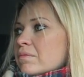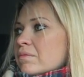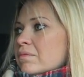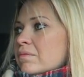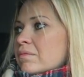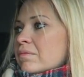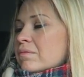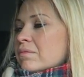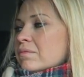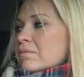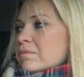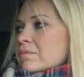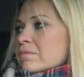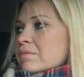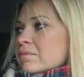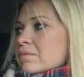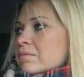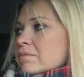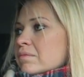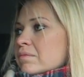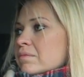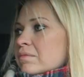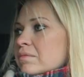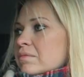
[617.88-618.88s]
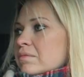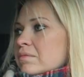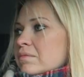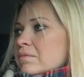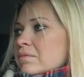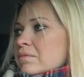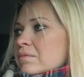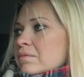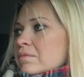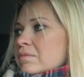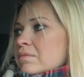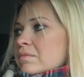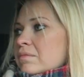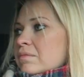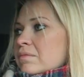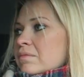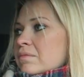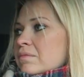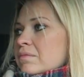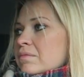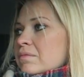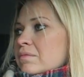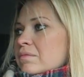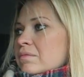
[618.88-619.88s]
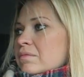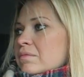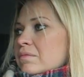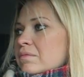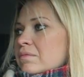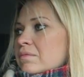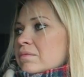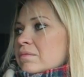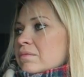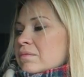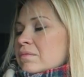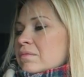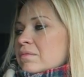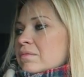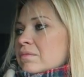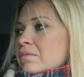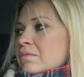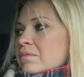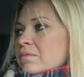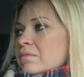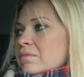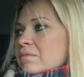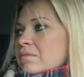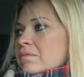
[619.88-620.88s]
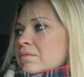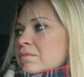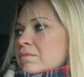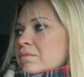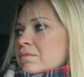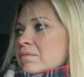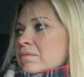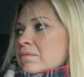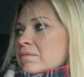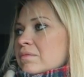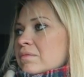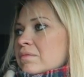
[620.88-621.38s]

[no speech]